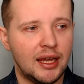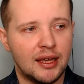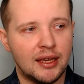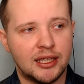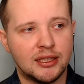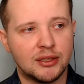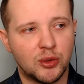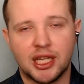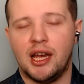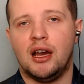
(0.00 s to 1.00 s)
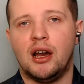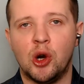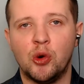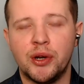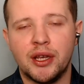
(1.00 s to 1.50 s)
and with
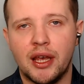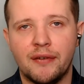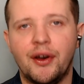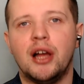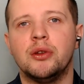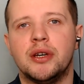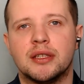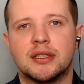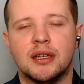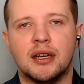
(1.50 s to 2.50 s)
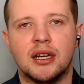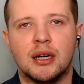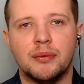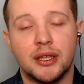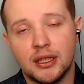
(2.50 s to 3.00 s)
how we evaluate
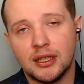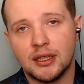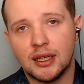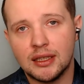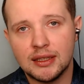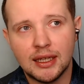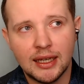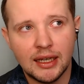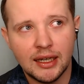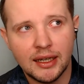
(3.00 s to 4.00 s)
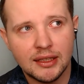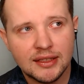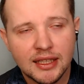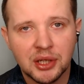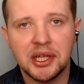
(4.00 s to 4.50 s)
startup and
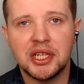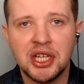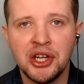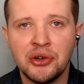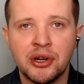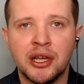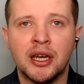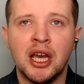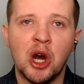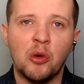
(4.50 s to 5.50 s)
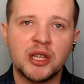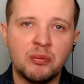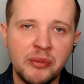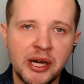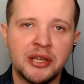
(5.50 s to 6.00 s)
as a criteria
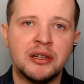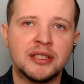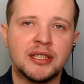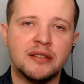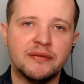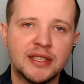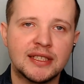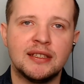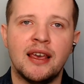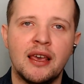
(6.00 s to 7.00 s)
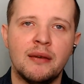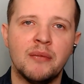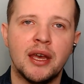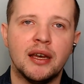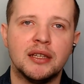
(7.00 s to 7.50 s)
which matters in the
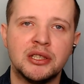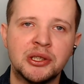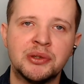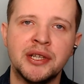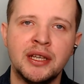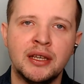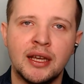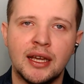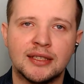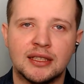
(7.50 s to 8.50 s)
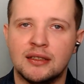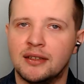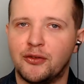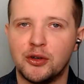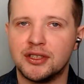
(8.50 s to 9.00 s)
same degree as
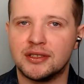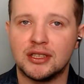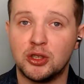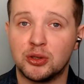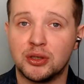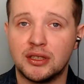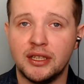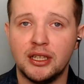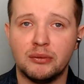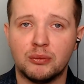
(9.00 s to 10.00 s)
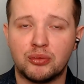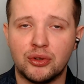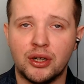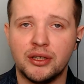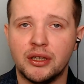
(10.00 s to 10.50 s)
a, for instance, your sustainable
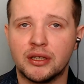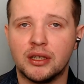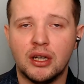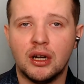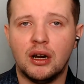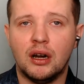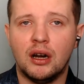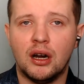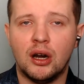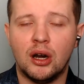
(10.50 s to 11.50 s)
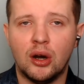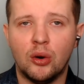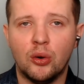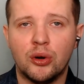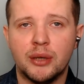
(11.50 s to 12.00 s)
product
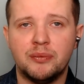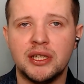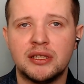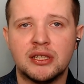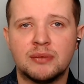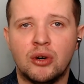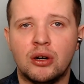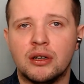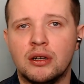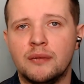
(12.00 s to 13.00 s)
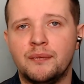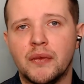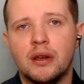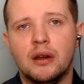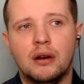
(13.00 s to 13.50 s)
or a business model
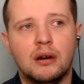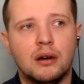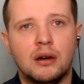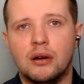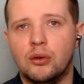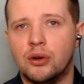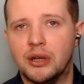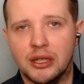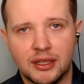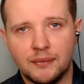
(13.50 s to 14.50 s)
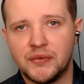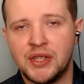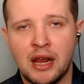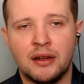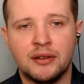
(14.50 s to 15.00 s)
or a
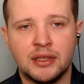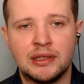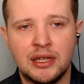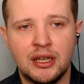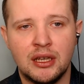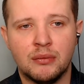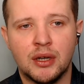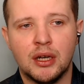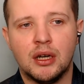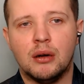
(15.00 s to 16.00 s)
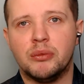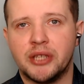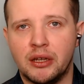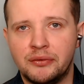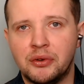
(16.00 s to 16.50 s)
talented team.
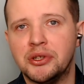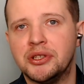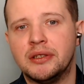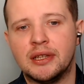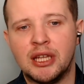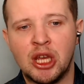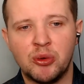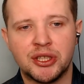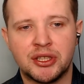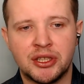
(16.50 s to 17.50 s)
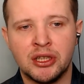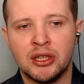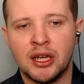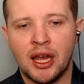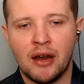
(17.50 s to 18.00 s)
But unfortunately, we
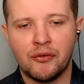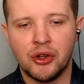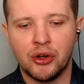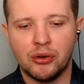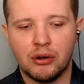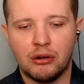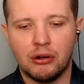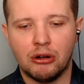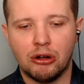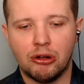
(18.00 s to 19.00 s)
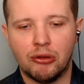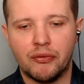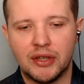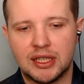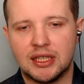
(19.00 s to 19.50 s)
still have no
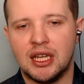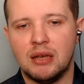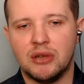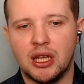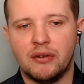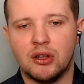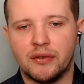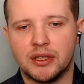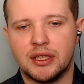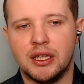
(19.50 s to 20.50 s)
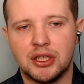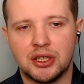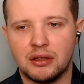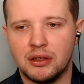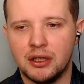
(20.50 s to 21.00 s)
the same level of
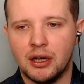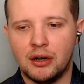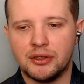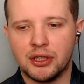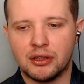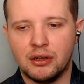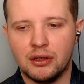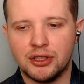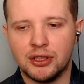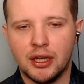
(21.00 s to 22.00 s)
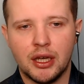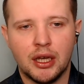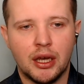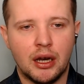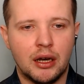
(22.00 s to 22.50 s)
attention in our technology
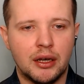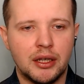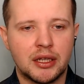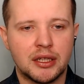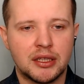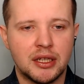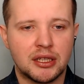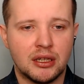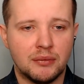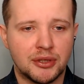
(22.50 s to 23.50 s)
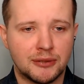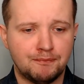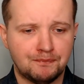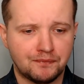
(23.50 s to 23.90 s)
ecosystems.